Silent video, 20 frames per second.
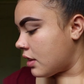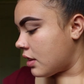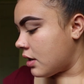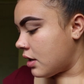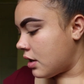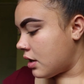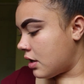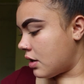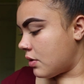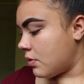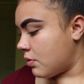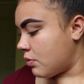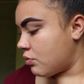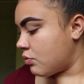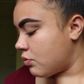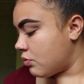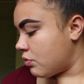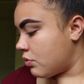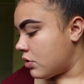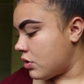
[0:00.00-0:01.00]
concealer is all the
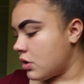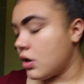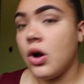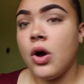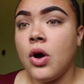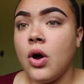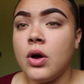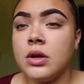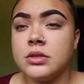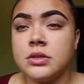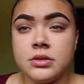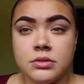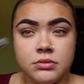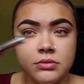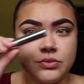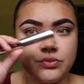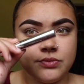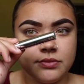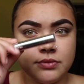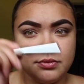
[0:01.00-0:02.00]
way blended in,
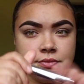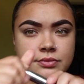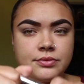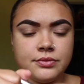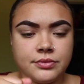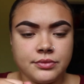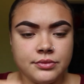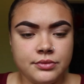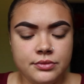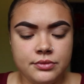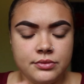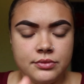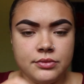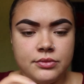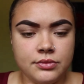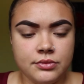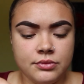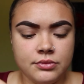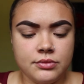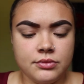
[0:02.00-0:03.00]
and then we're going to move
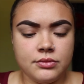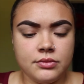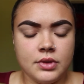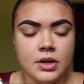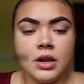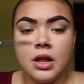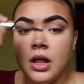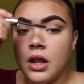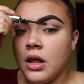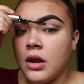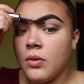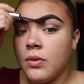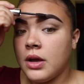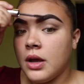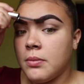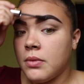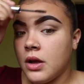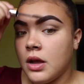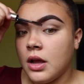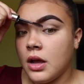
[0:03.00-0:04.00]
on to a
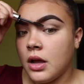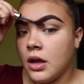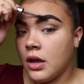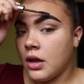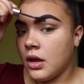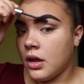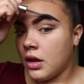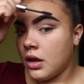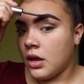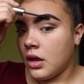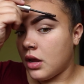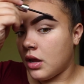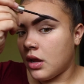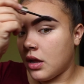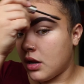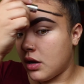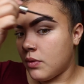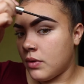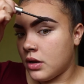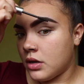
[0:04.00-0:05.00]
clear brow gel,
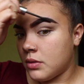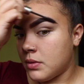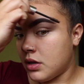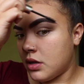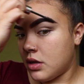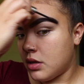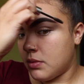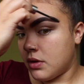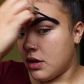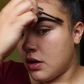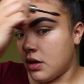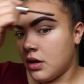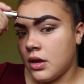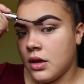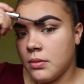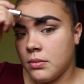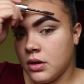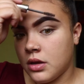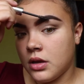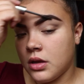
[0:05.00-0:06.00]
which is just going to help
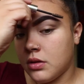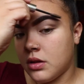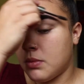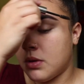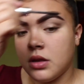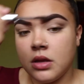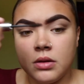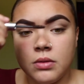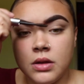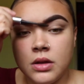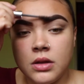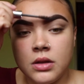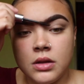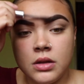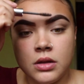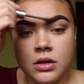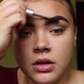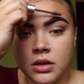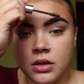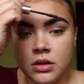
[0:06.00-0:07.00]
them last all day,
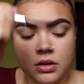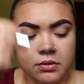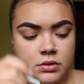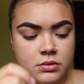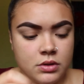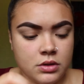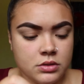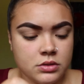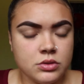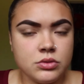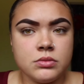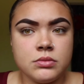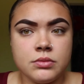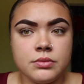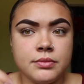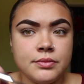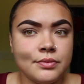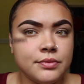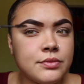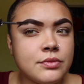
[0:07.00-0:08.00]
especially because they are a
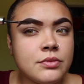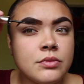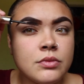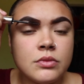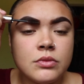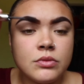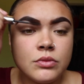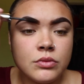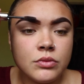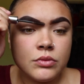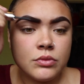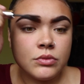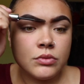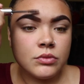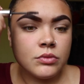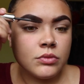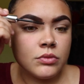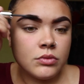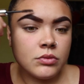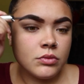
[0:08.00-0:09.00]
powder.
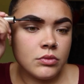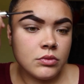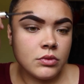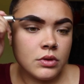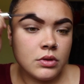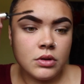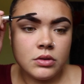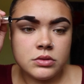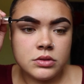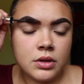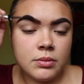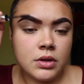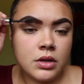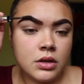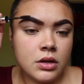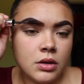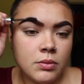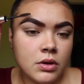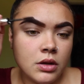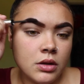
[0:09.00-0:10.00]
So I
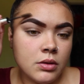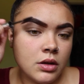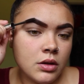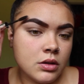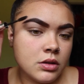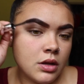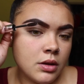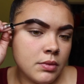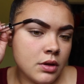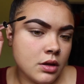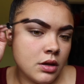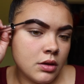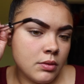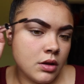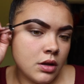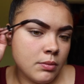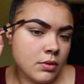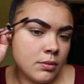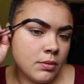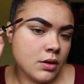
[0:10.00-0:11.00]
do add quite a
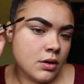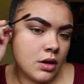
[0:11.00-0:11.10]
bit.